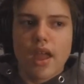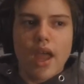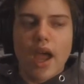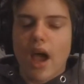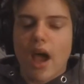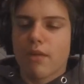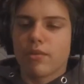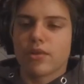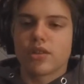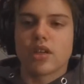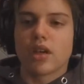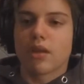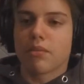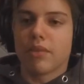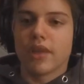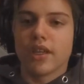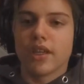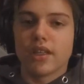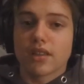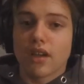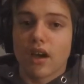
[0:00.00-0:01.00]
abstract
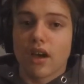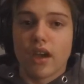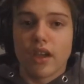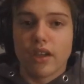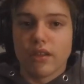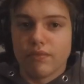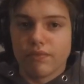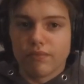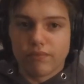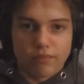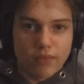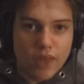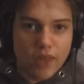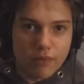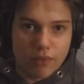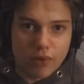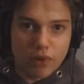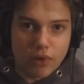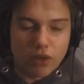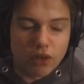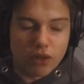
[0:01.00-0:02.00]
beats I have
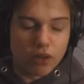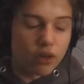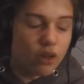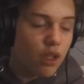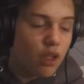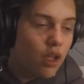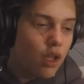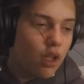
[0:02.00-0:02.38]
ever heard.